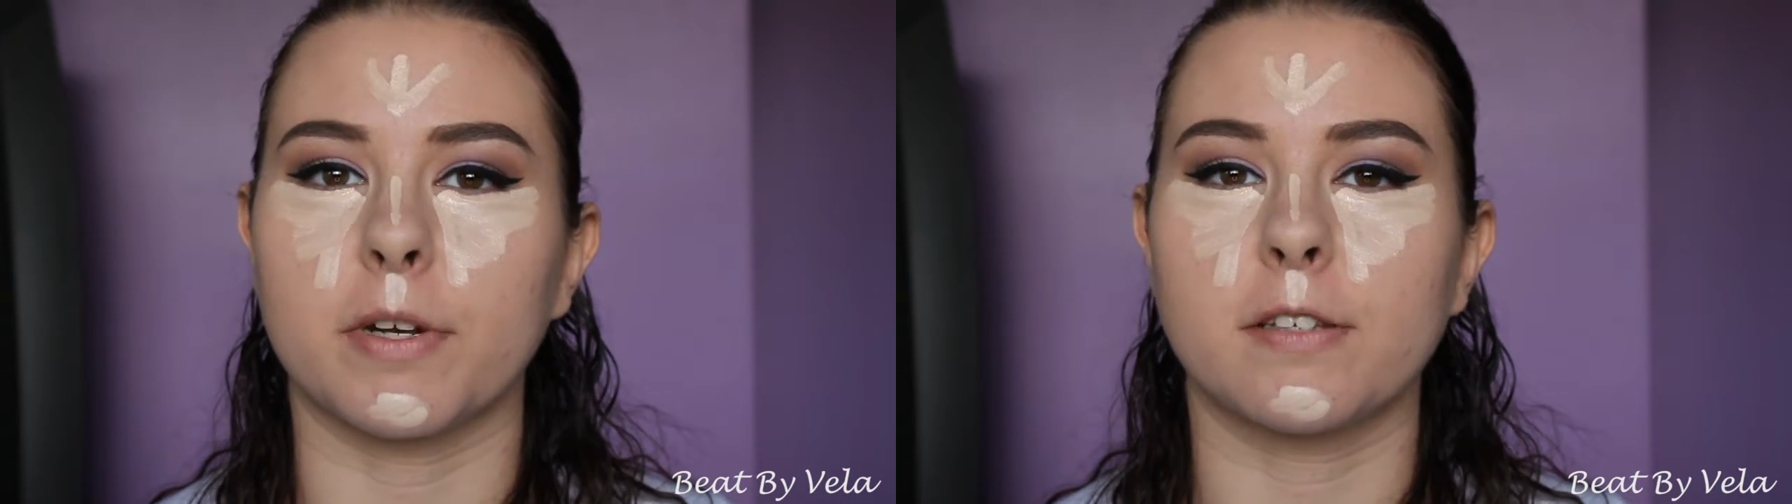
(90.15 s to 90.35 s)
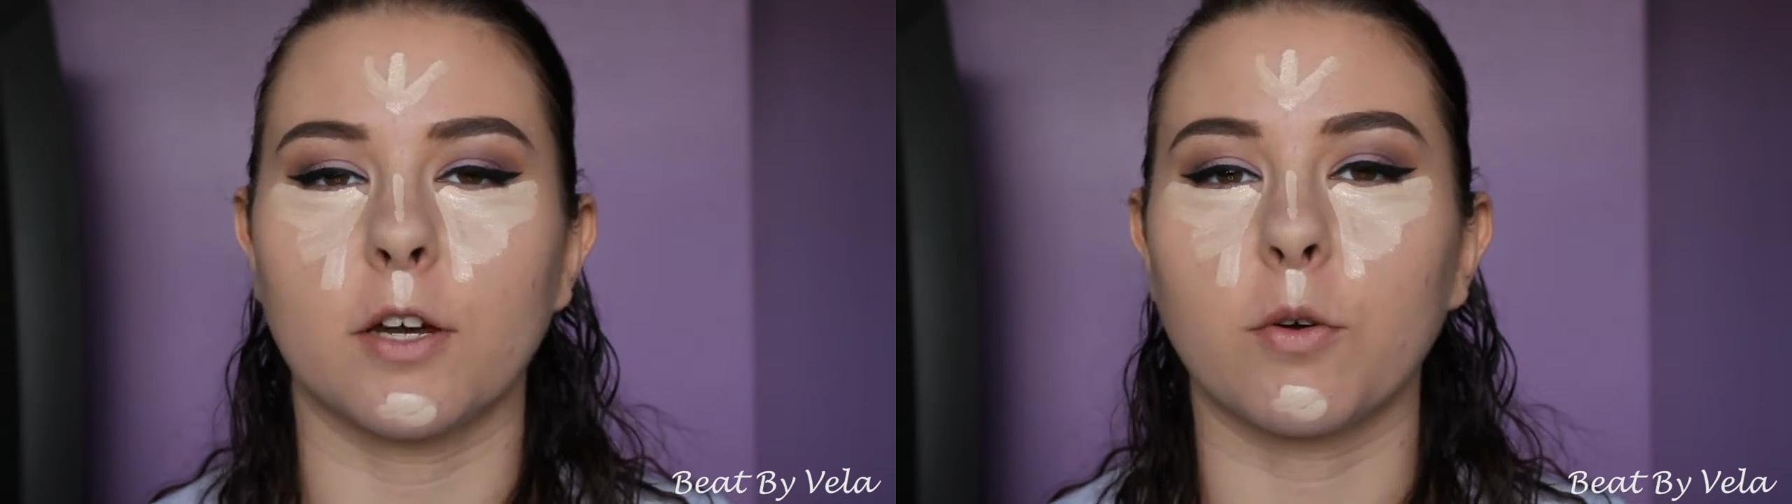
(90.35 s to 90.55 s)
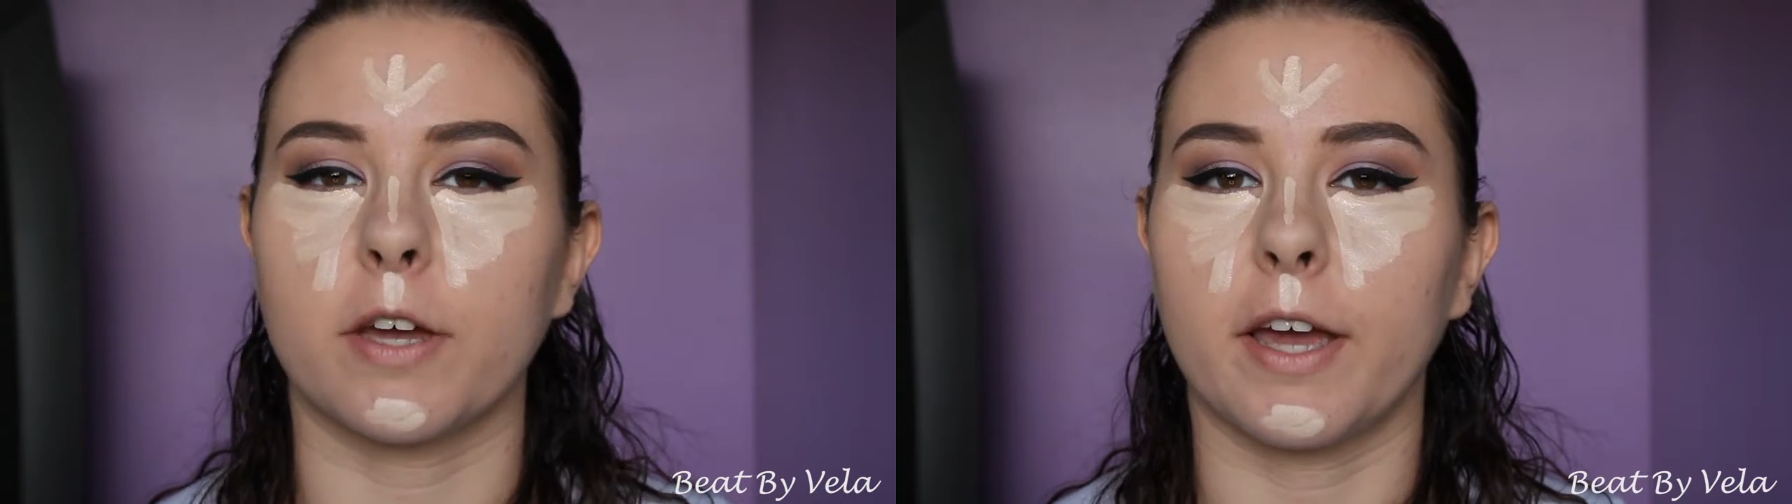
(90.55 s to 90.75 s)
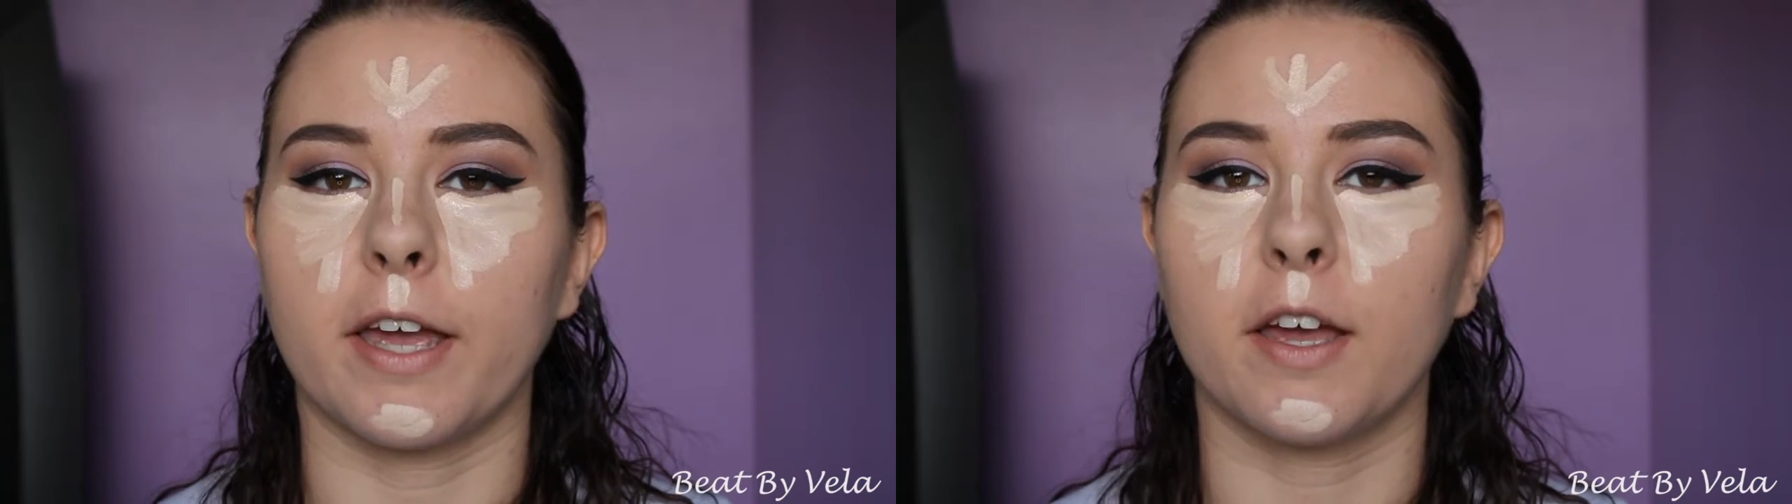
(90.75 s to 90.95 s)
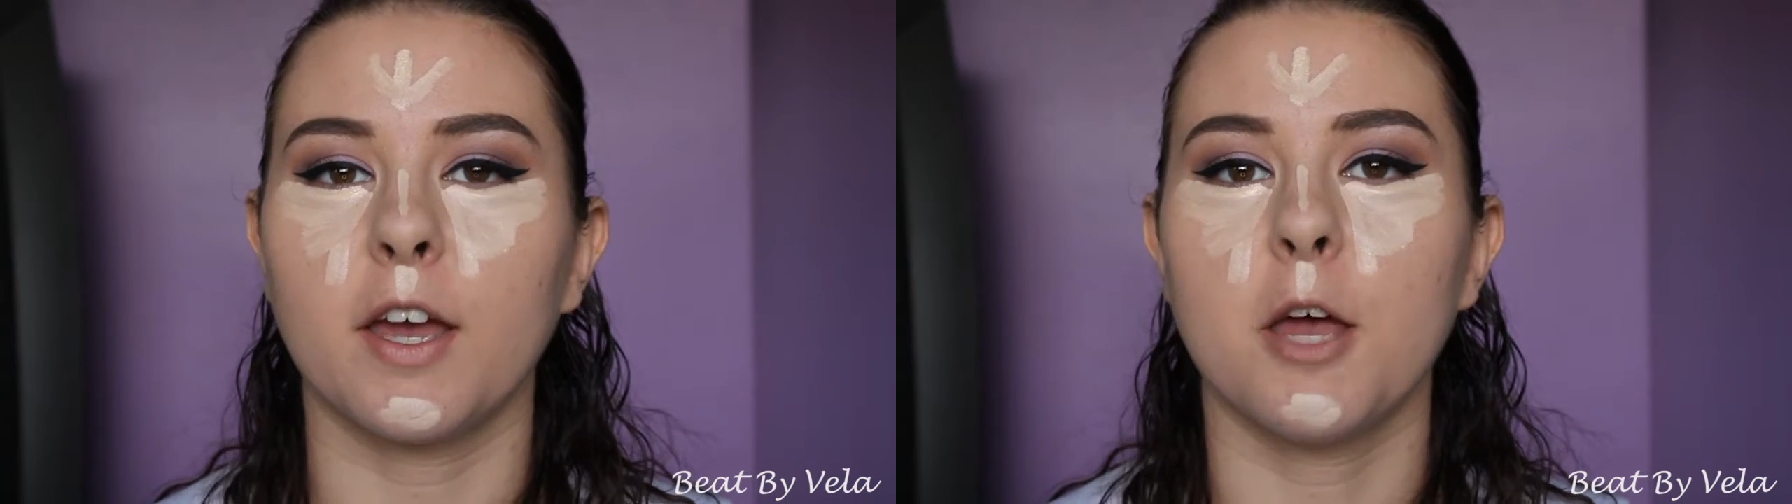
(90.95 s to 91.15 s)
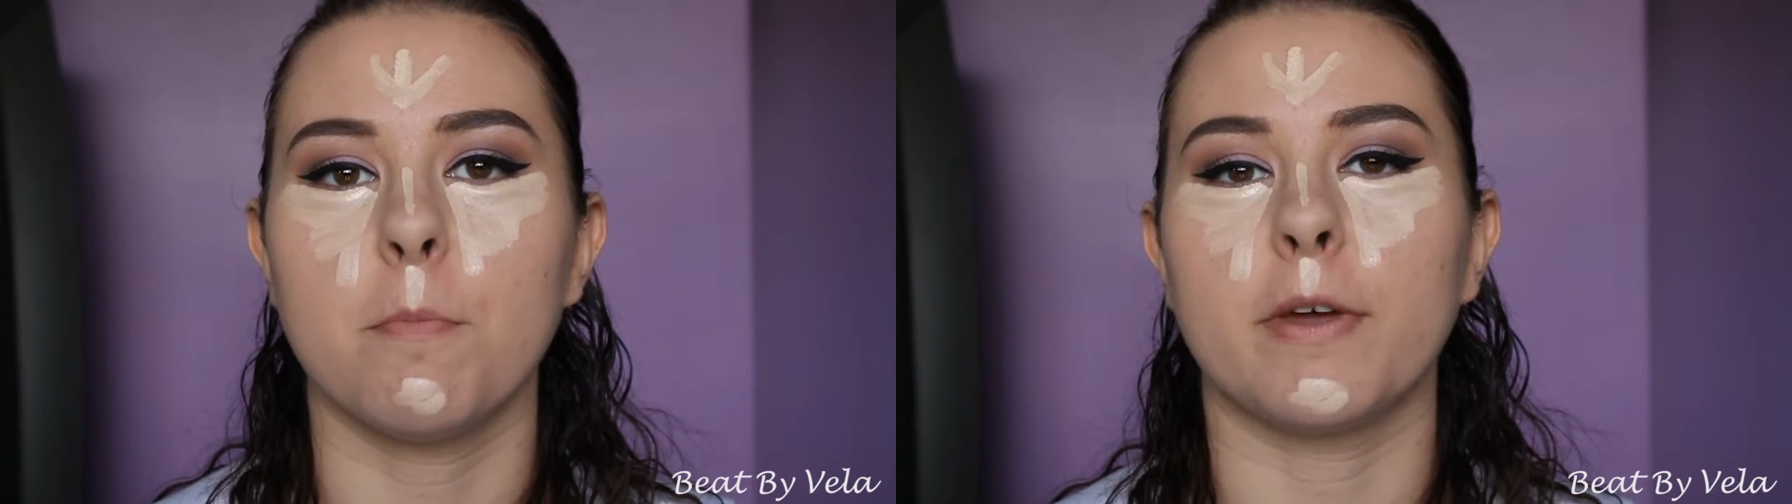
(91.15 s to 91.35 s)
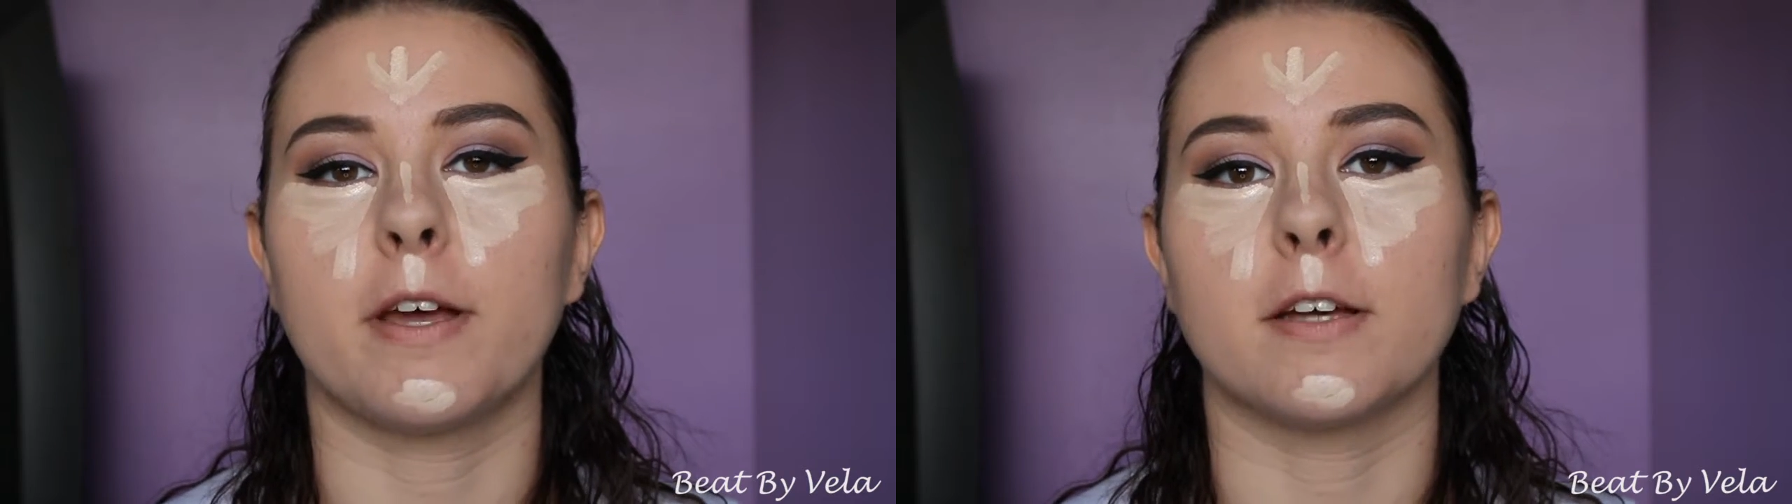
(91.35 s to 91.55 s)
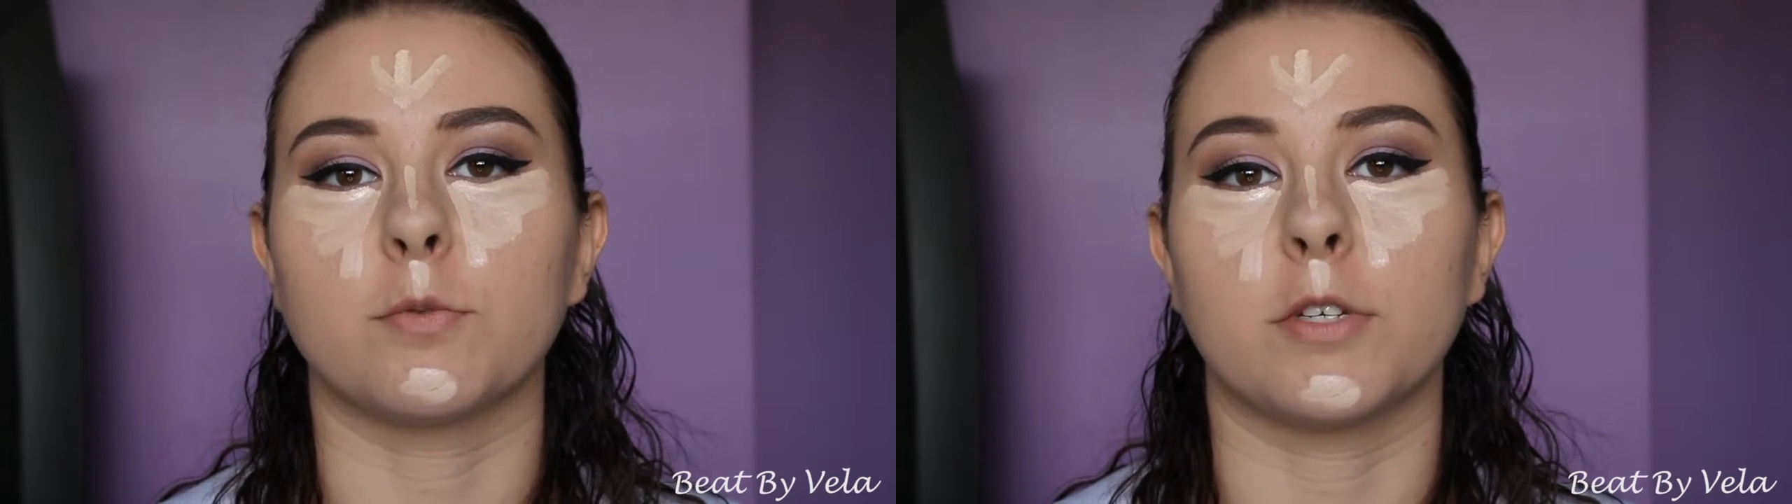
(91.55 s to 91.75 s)
but it's okay
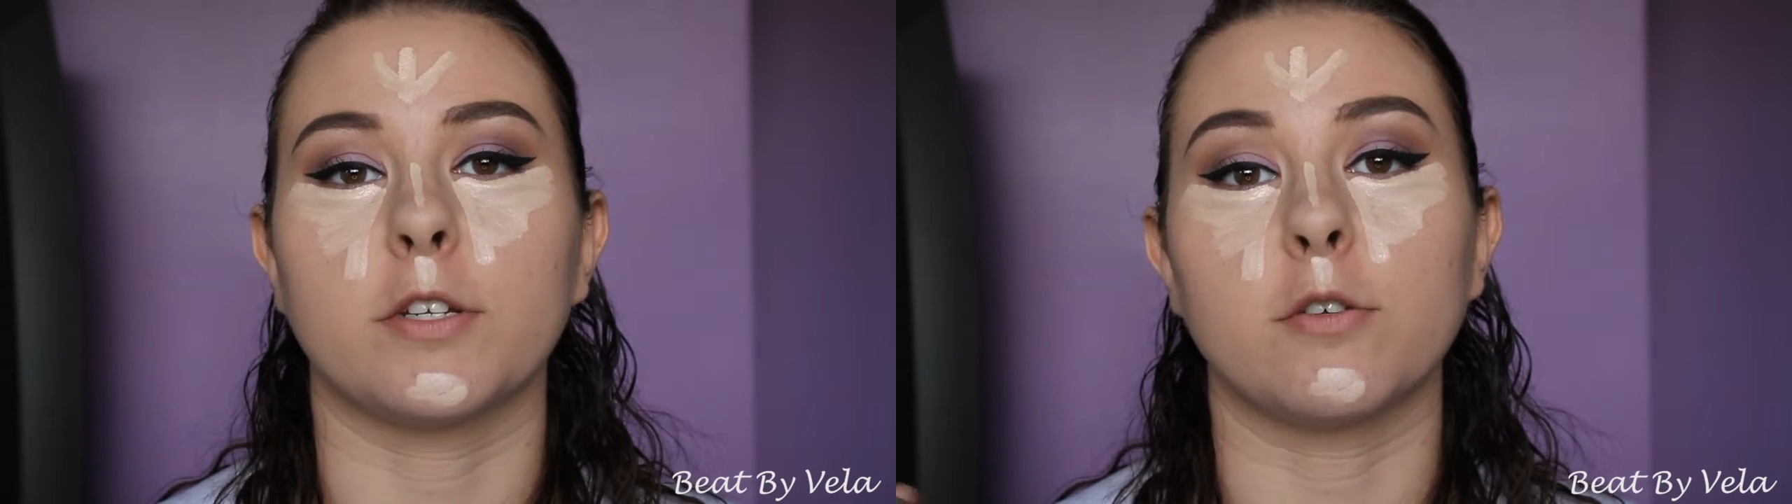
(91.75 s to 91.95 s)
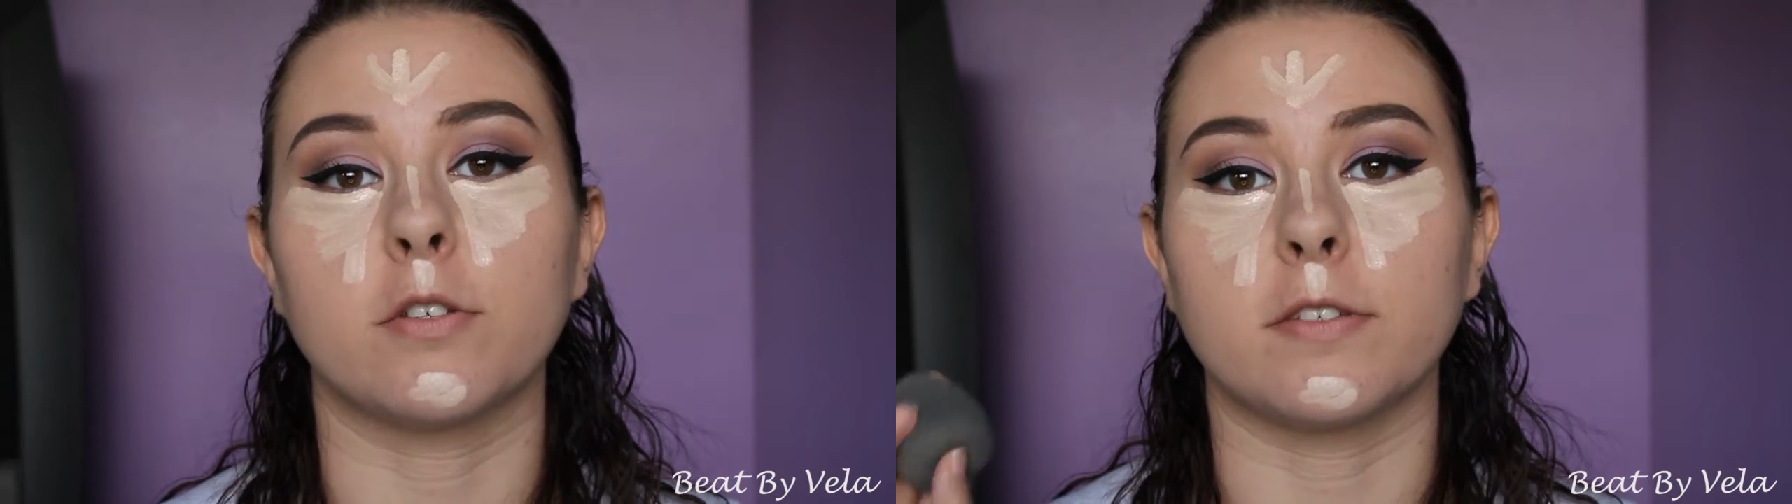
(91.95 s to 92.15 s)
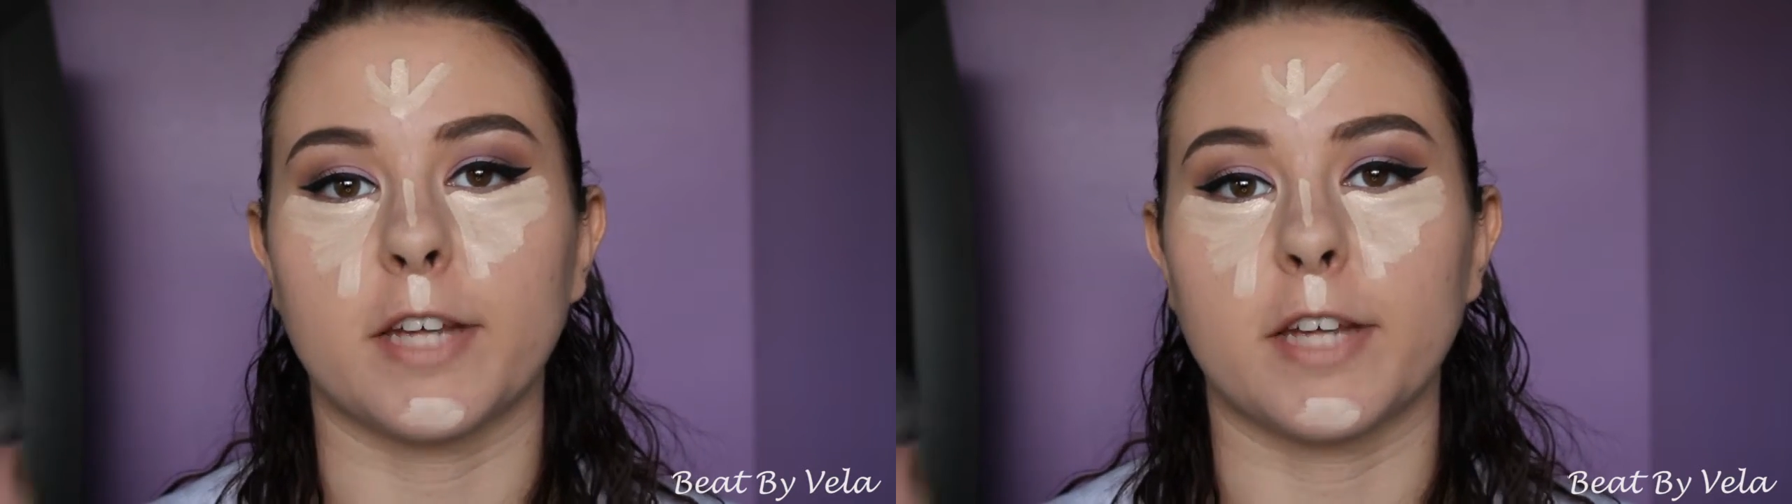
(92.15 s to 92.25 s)
because when you use a